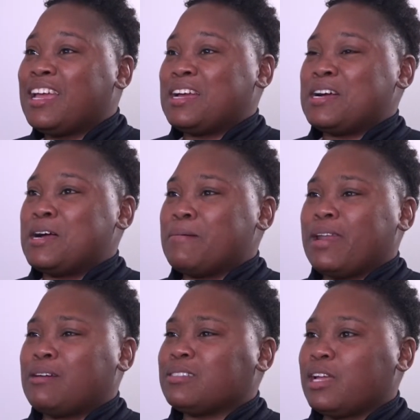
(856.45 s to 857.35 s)

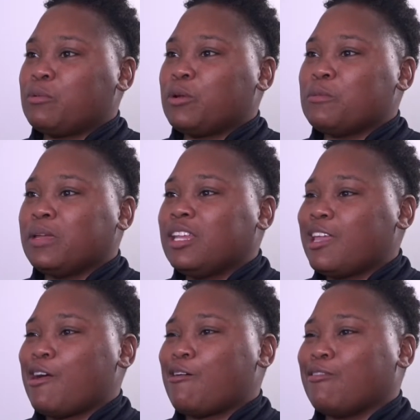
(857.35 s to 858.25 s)
And I was like, what do you mean
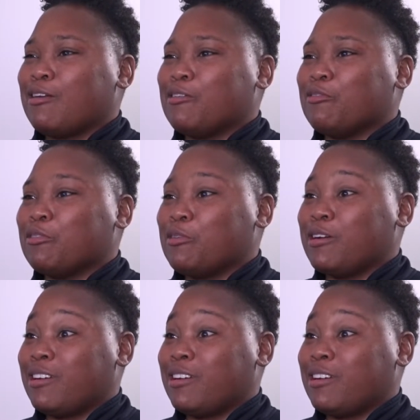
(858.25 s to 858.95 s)
they all ran on the floor?